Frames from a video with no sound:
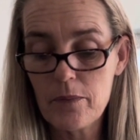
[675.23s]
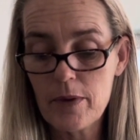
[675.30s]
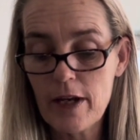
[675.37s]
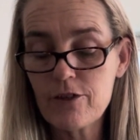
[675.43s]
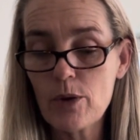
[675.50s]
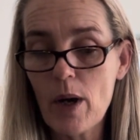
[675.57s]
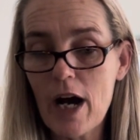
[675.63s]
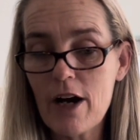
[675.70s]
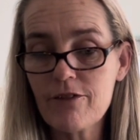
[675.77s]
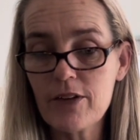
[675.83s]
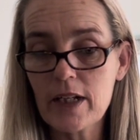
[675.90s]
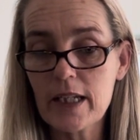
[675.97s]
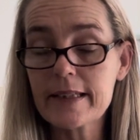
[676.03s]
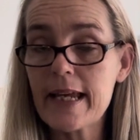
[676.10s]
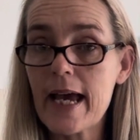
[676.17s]
if you are
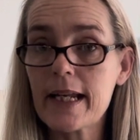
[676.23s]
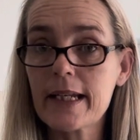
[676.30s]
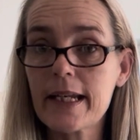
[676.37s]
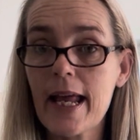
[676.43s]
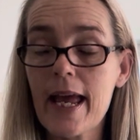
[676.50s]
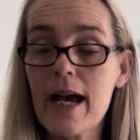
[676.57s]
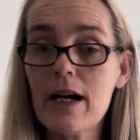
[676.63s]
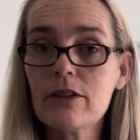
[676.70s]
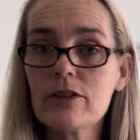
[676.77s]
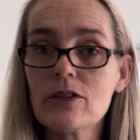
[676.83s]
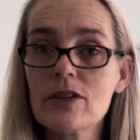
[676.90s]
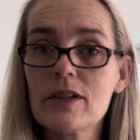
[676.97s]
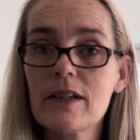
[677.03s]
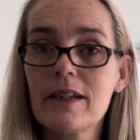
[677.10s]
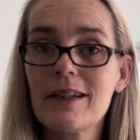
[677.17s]
feeling down and out,
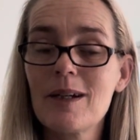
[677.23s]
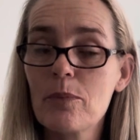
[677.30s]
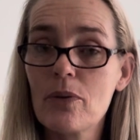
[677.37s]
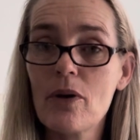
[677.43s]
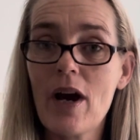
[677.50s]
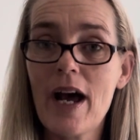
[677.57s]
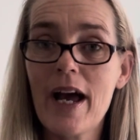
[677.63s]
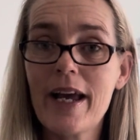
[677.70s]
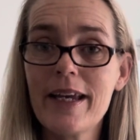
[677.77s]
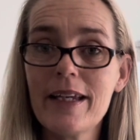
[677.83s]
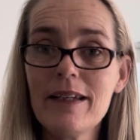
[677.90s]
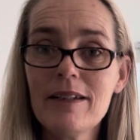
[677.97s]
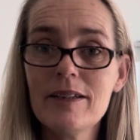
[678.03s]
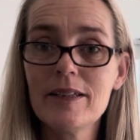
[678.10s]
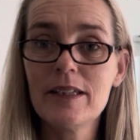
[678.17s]

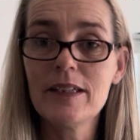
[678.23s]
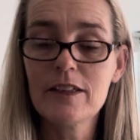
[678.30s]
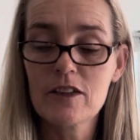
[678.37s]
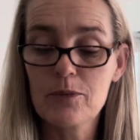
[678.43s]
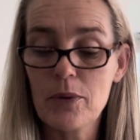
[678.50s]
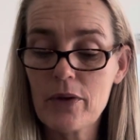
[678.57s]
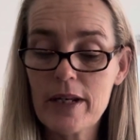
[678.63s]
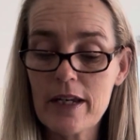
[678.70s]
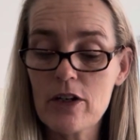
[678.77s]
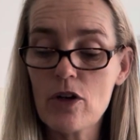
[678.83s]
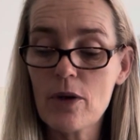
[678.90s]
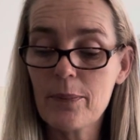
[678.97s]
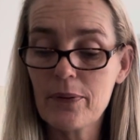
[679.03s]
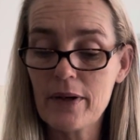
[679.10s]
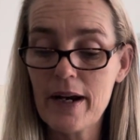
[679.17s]
pray. Spirit, hear
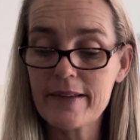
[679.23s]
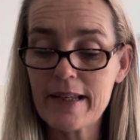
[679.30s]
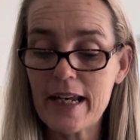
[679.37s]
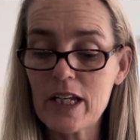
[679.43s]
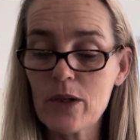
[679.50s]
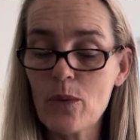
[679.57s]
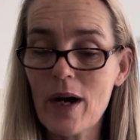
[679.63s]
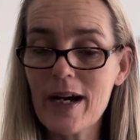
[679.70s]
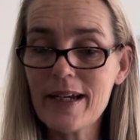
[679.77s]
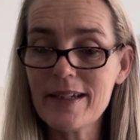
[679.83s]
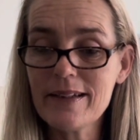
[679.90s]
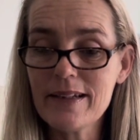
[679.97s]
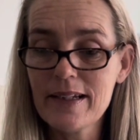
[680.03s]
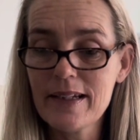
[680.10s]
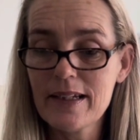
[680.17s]
your prayers
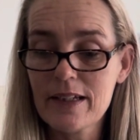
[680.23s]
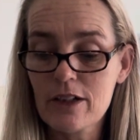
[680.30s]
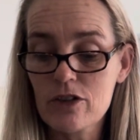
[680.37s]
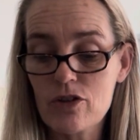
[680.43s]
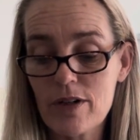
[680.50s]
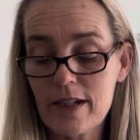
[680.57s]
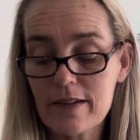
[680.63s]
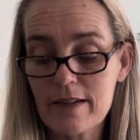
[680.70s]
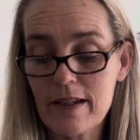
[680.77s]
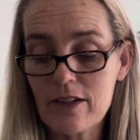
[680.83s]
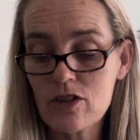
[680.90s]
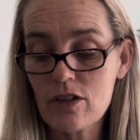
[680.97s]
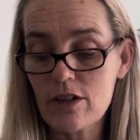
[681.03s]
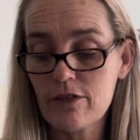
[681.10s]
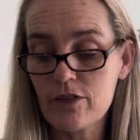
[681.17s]
anyway, because you're an
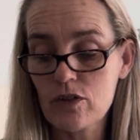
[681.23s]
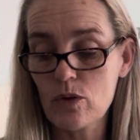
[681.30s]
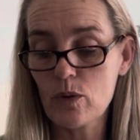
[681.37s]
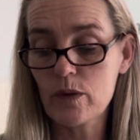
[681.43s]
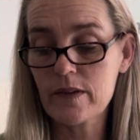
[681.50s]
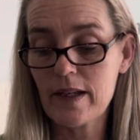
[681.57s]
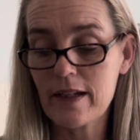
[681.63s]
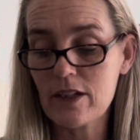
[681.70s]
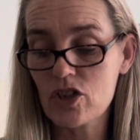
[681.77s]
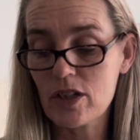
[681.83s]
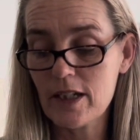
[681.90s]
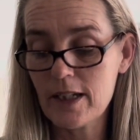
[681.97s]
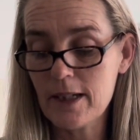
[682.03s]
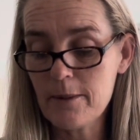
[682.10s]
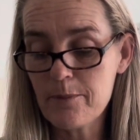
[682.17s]
extension of source
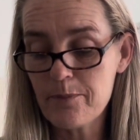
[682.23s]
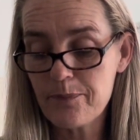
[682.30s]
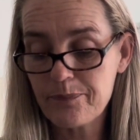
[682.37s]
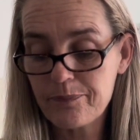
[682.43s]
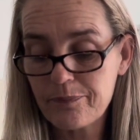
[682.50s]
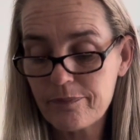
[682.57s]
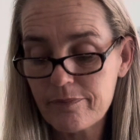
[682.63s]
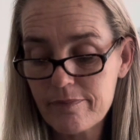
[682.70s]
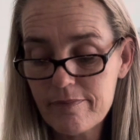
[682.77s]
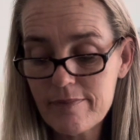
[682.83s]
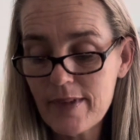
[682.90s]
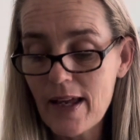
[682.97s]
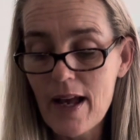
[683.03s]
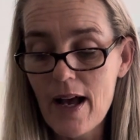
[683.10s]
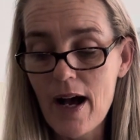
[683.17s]
energy.
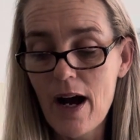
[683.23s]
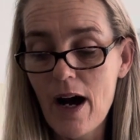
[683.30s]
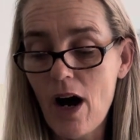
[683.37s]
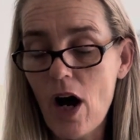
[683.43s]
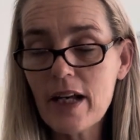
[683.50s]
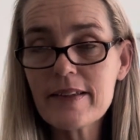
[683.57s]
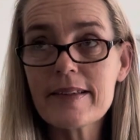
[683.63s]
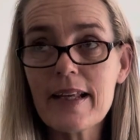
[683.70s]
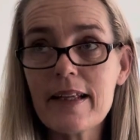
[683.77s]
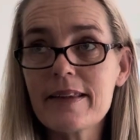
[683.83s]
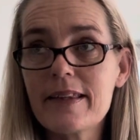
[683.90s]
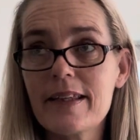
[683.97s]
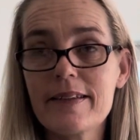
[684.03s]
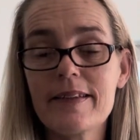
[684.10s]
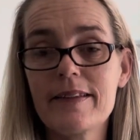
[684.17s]
I said
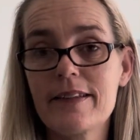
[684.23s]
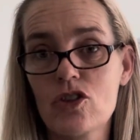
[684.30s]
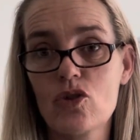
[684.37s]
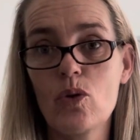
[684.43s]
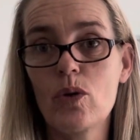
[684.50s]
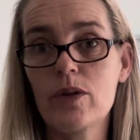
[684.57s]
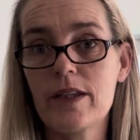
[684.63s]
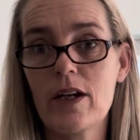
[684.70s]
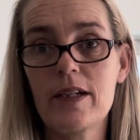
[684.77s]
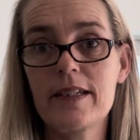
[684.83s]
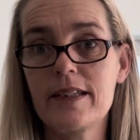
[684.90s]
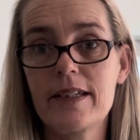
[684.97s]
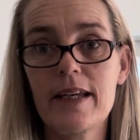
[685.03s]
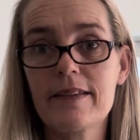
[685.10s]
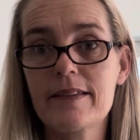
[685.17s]
this in the short that I
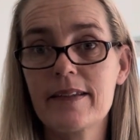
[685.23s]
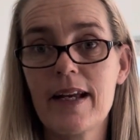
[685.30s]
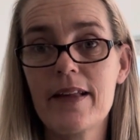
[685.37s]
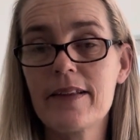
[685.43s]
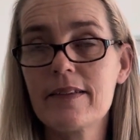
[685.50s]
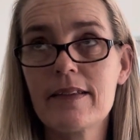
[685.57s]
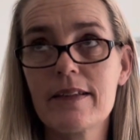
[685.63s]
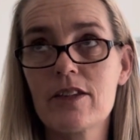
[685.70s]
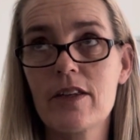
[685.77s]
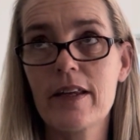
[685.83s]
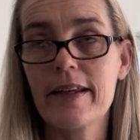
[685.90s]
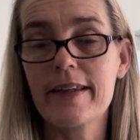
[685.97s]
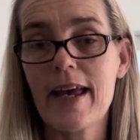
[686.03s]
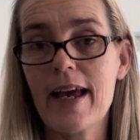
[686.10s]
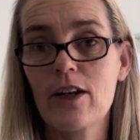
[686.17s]
did yesterday. This is
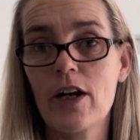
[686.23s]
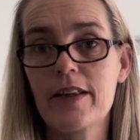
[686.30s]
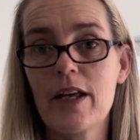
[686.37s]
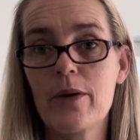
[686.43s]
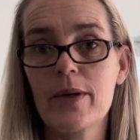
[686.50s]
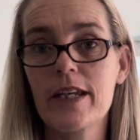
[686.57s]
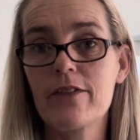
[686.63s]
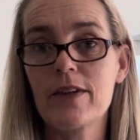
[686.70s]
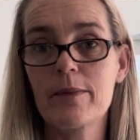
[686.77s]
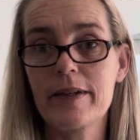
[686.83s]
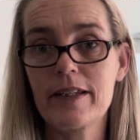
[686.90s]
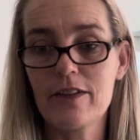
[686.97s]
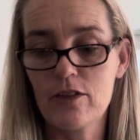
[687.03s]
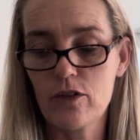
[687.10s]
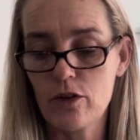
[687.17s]
the download they were giving
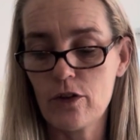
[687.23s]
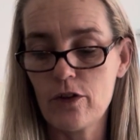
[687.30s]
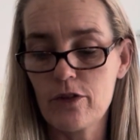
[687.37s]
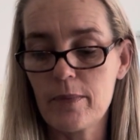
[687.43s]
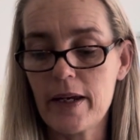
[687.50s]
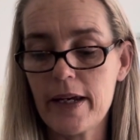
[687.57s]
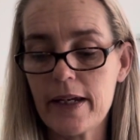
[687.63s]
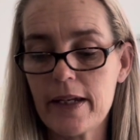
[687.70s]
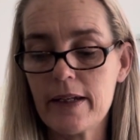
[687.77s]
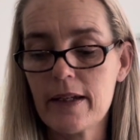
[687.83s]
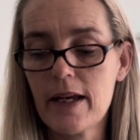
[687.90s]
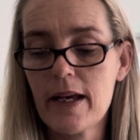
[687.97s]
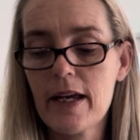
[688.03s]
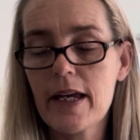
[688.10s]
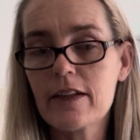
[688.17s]
me to soothe me.
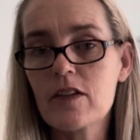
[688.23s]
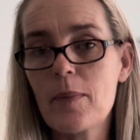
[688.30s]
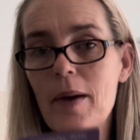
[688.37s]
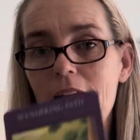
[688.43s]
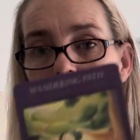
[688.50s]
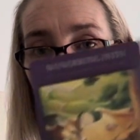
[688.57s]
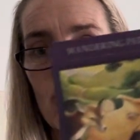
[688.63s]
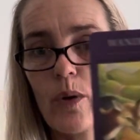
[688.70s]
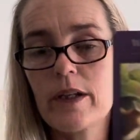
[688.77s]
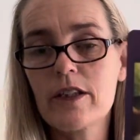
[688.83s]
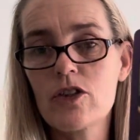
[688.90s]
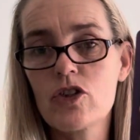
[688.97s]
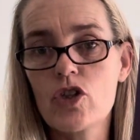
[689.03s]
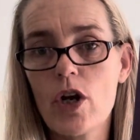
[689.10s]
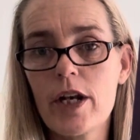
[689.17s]
It's about enjoying
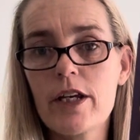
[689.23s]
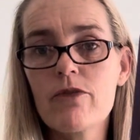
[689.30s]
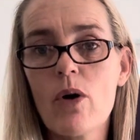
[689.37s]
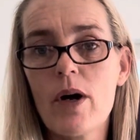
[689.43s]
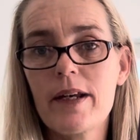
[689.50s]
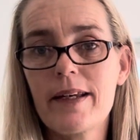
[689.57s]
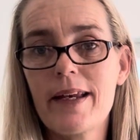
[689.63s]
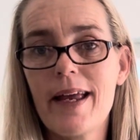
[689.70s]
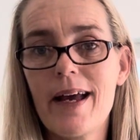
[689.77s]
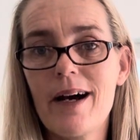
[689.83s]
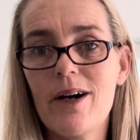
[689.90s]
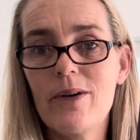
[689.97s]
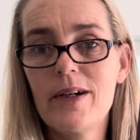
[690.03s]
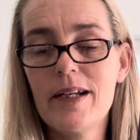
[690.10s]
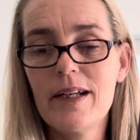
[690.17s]
the journey right
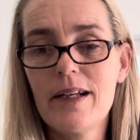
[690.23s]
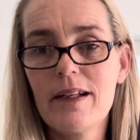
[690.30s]
now,